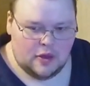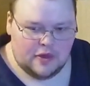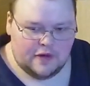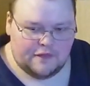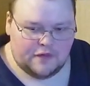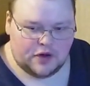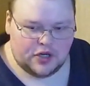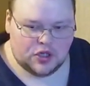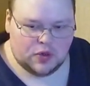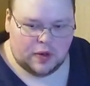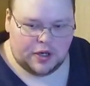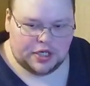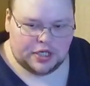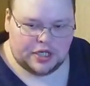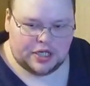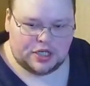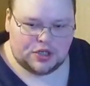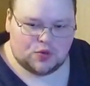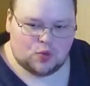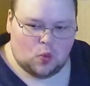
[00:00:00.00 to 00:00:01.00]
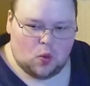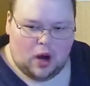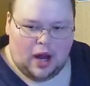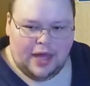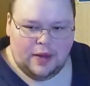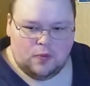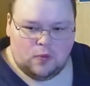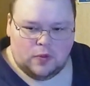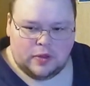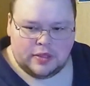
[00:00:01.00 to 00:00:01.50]
The first question is,
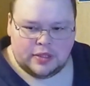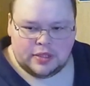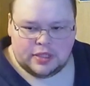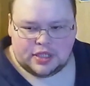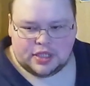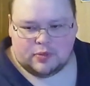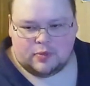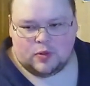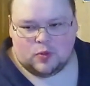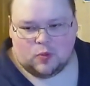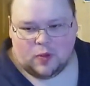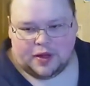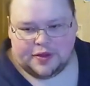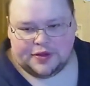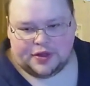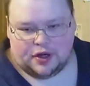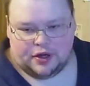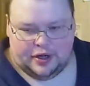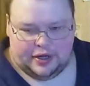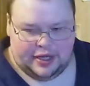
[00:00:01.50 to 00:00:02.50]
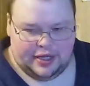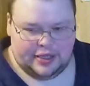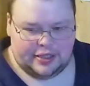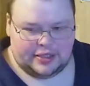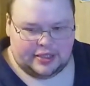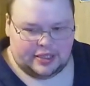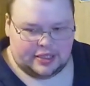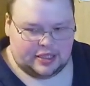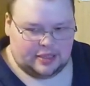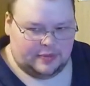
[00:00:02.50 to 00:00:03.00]
why wouldn't someone want their
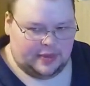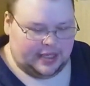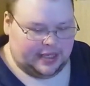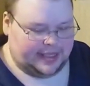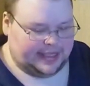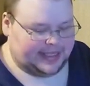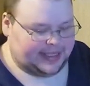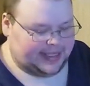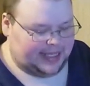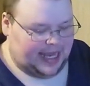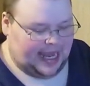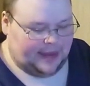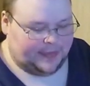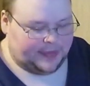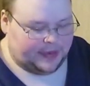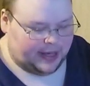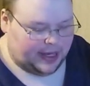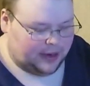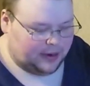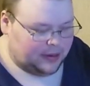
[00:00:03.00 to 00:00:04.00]
init system in a snap?